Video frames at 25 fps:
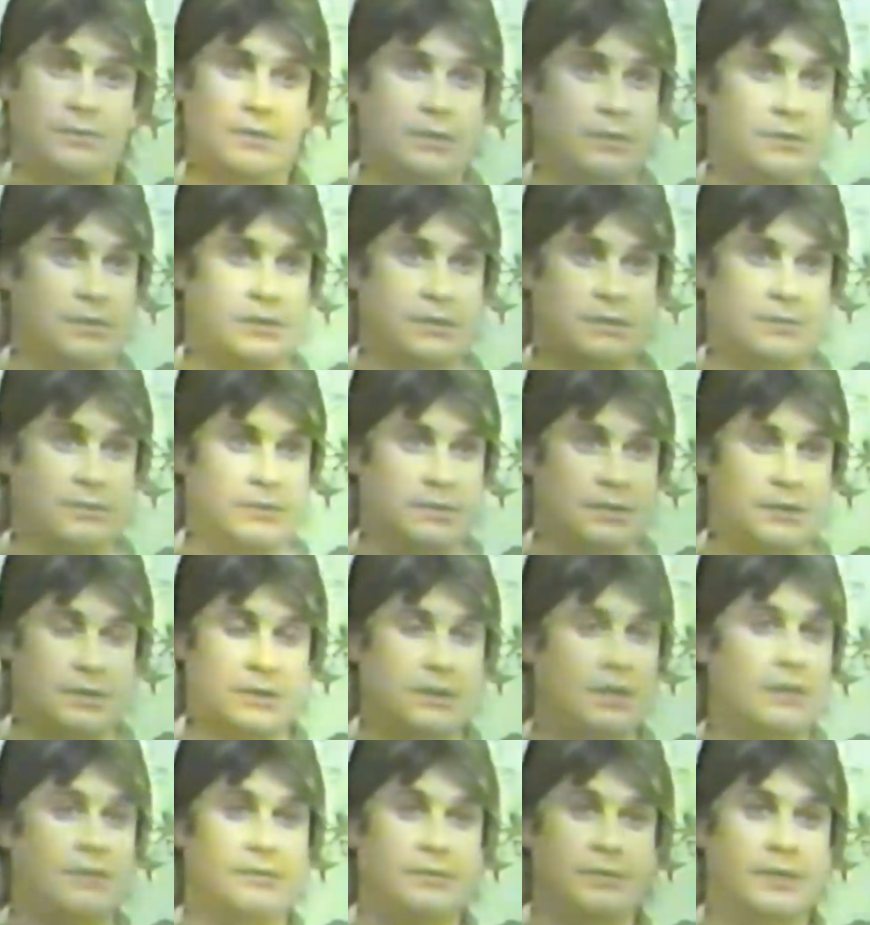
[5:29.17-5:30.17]
There was some
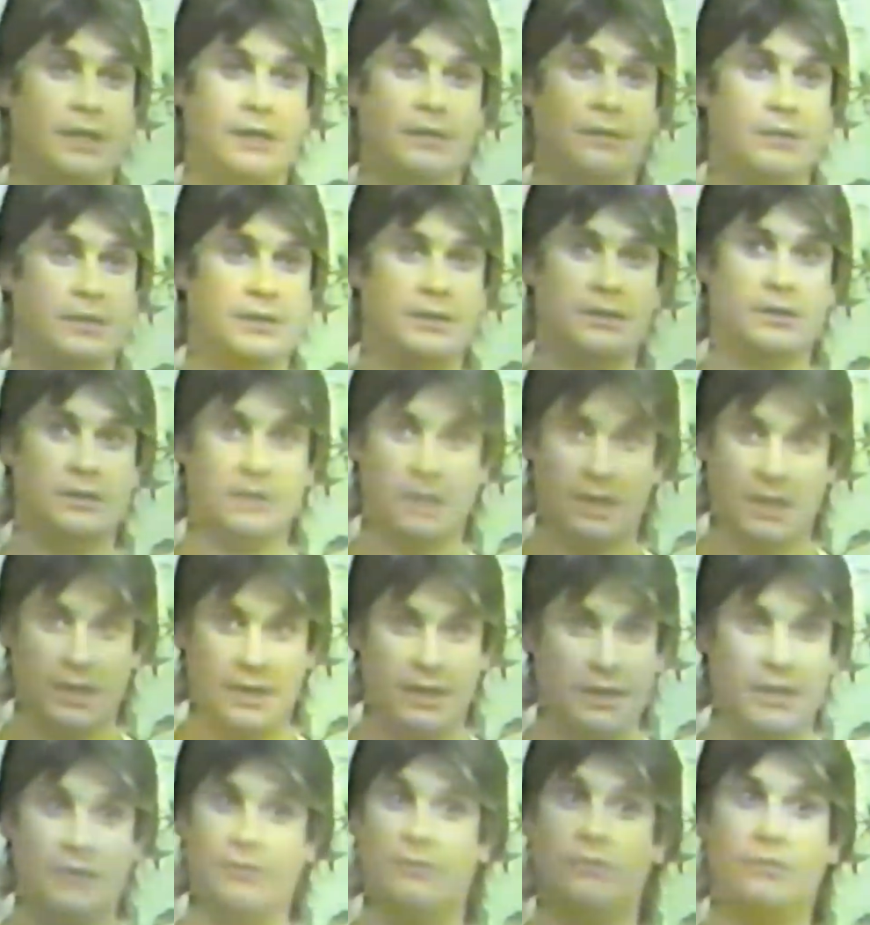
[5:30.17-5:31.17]
stuff there which is
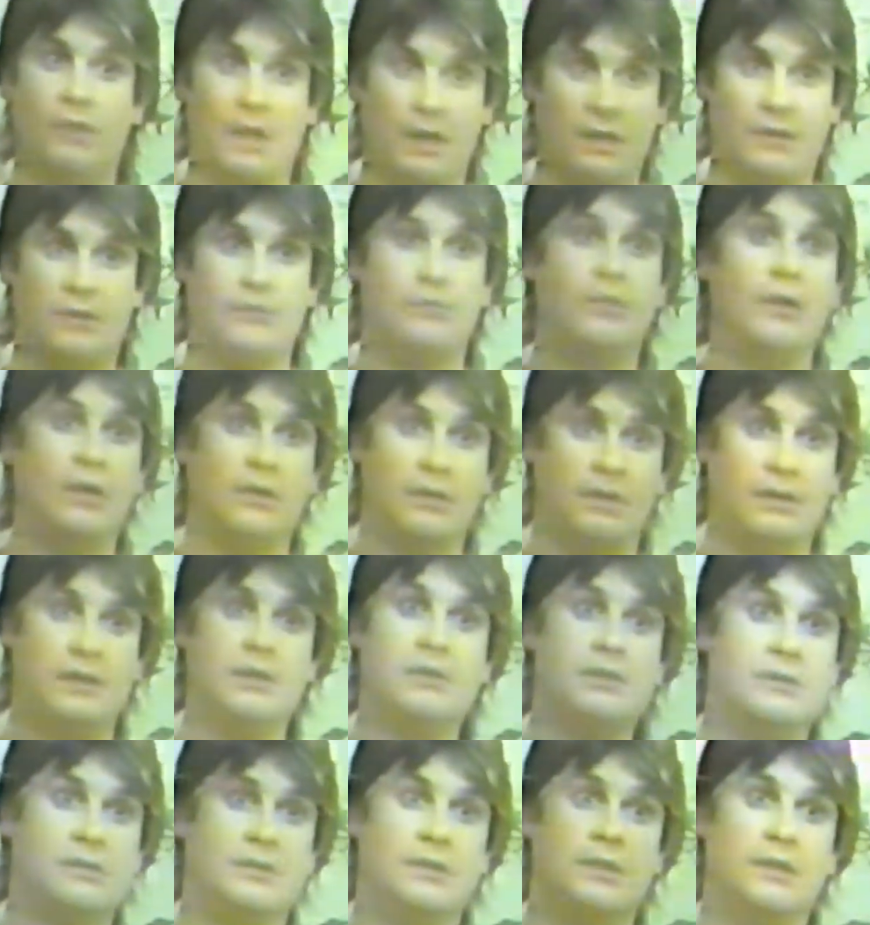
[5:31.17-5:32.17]
rock and roll
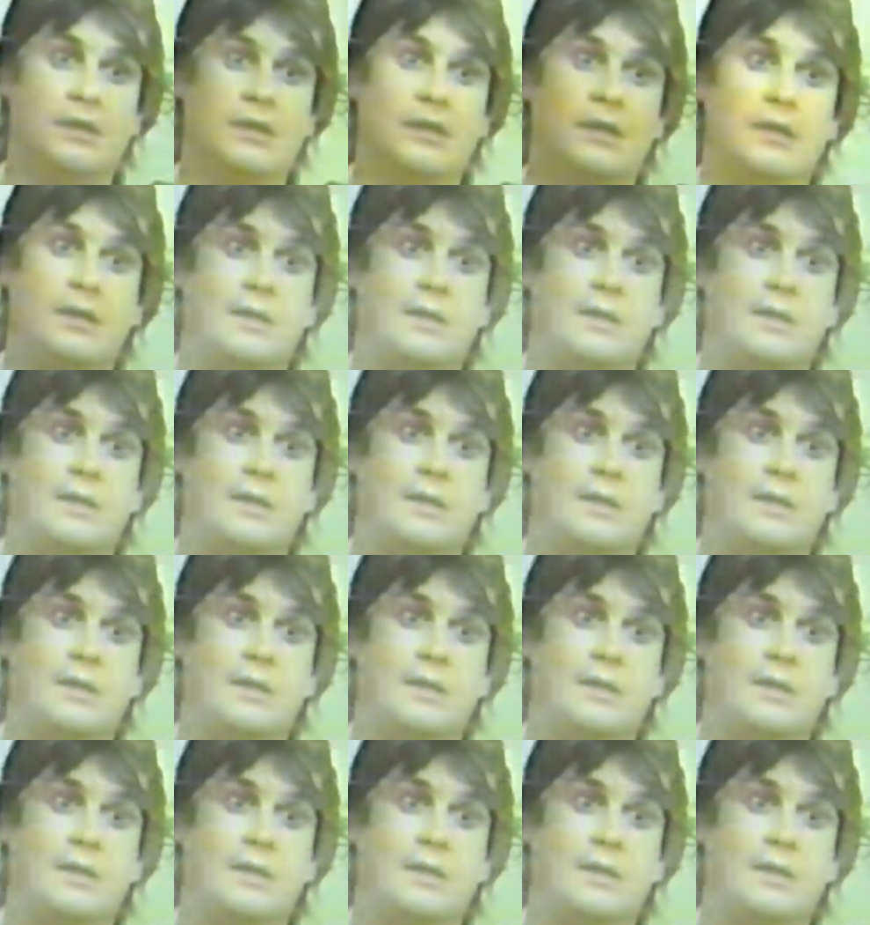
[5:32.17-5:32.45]
history there.